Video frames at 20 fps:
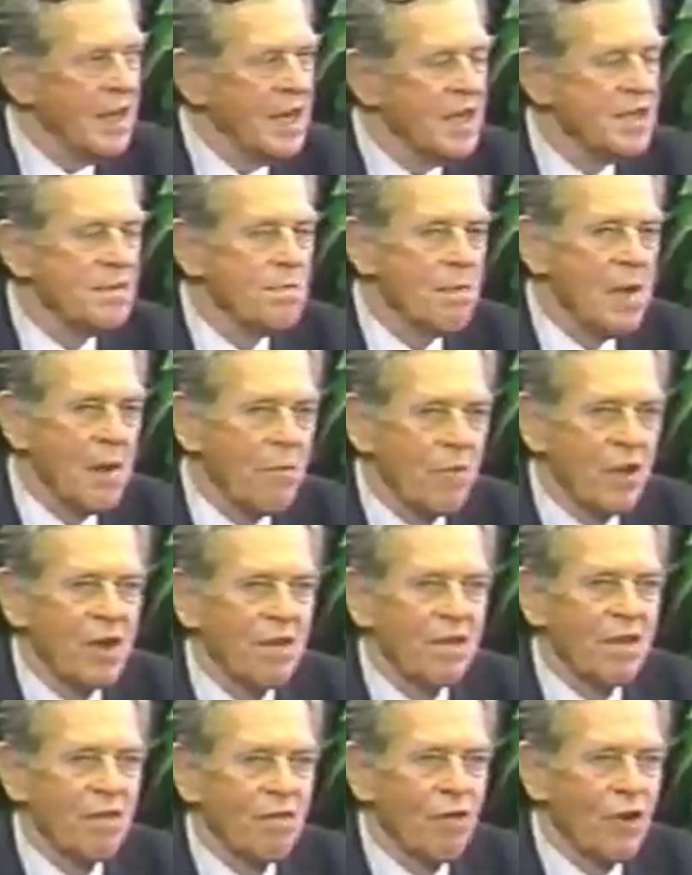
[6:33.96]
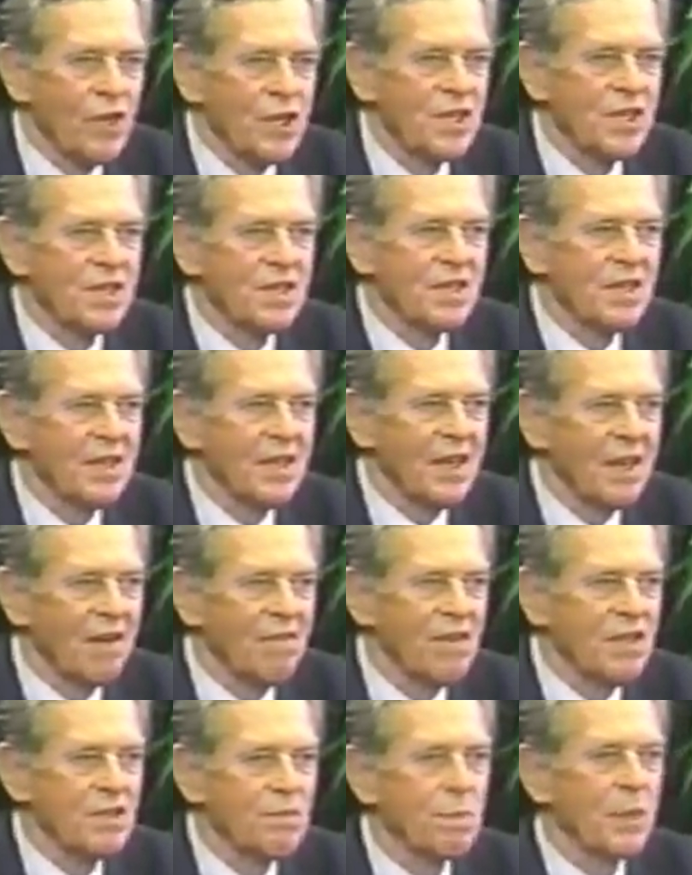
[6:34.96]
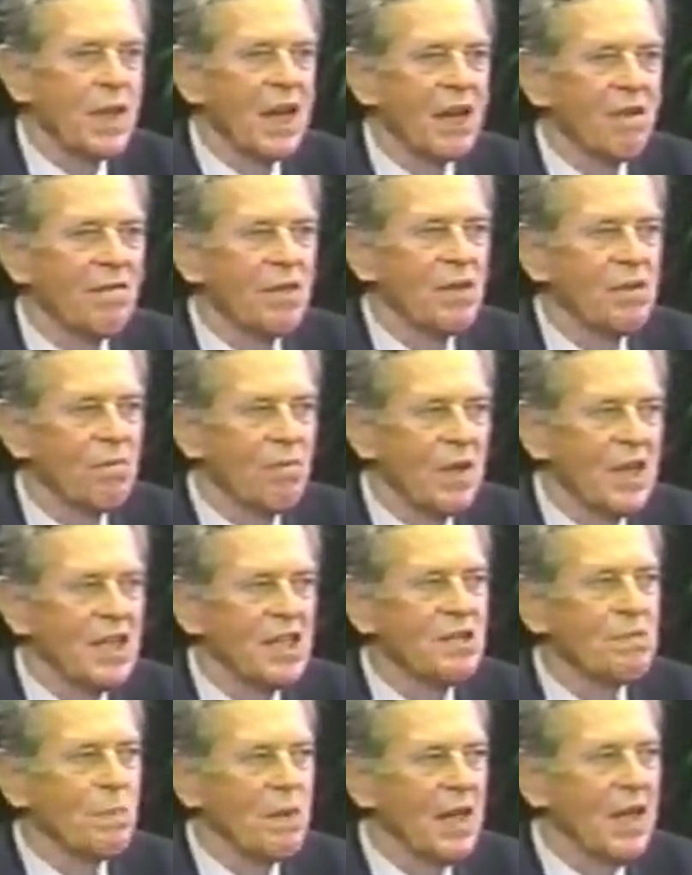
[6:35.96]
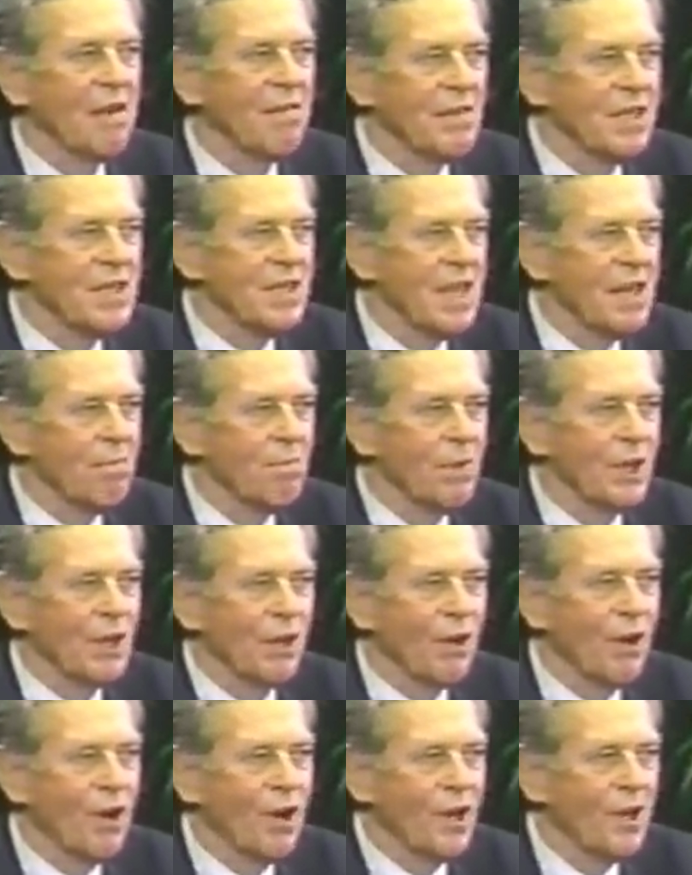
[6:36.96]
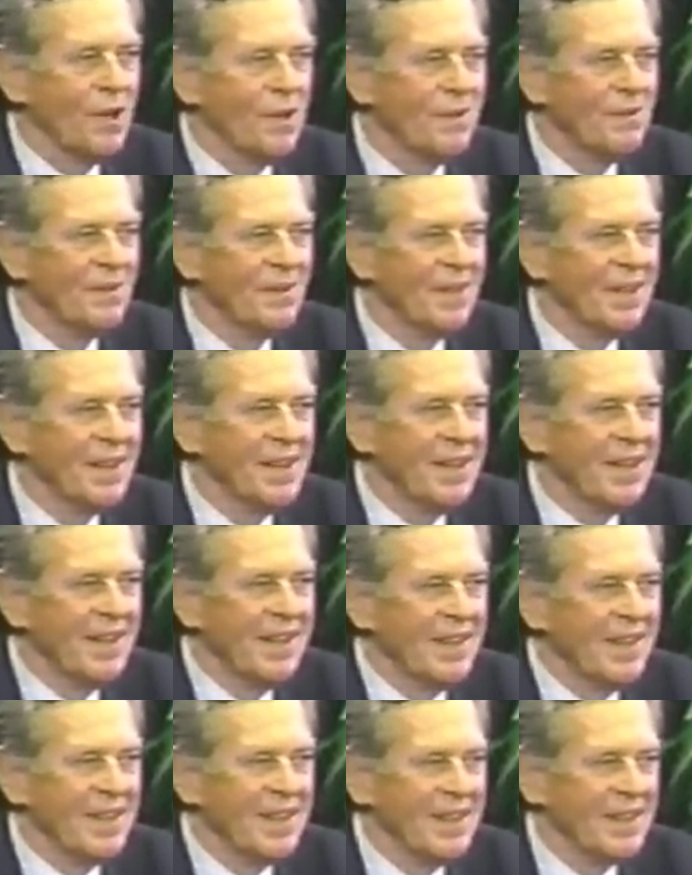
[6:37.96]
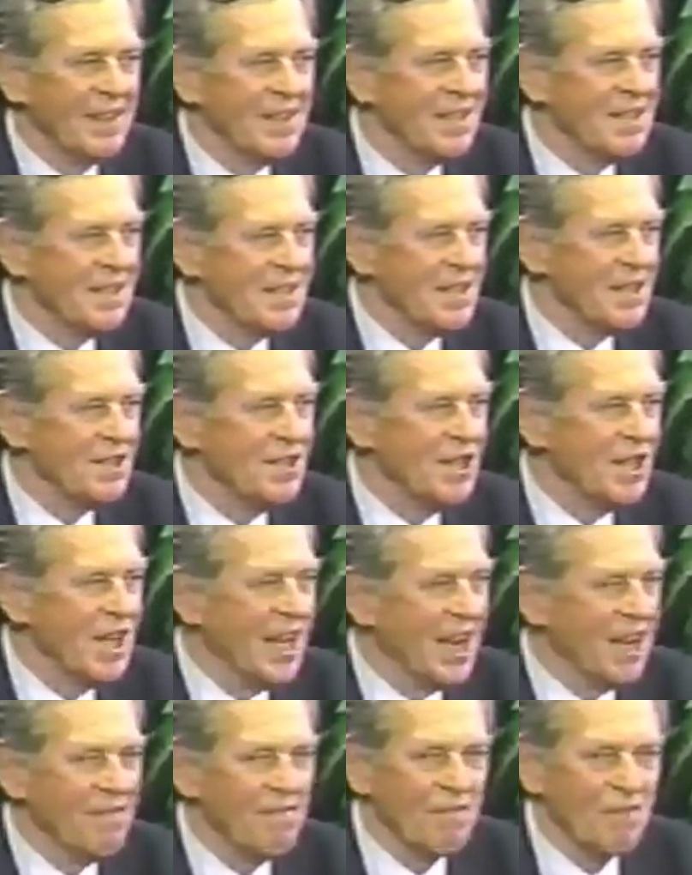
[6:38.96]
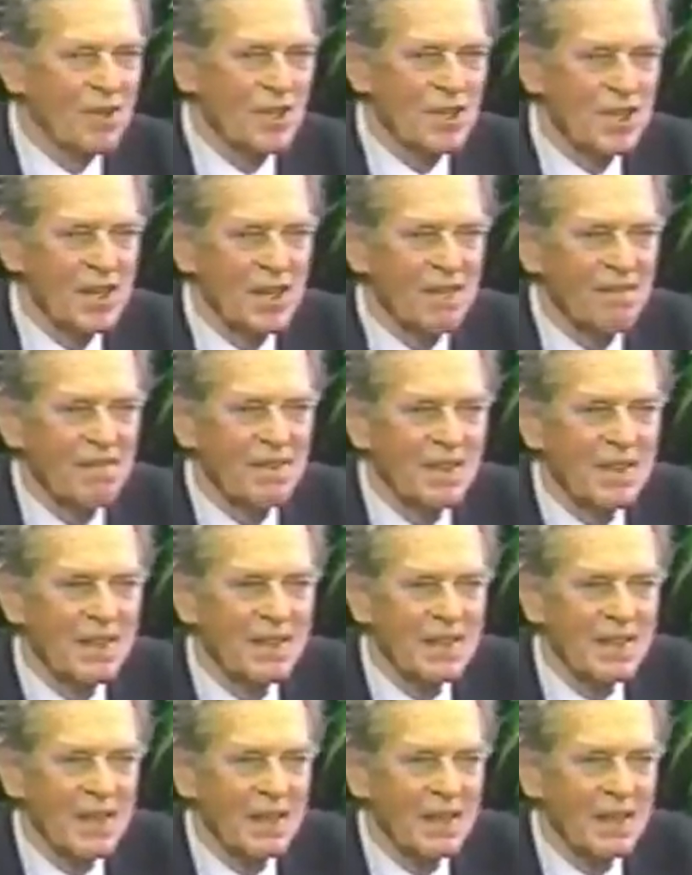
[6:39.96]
His memory of the voice of his beloved when his beloved said, Be gone. This is the Shiite version of it.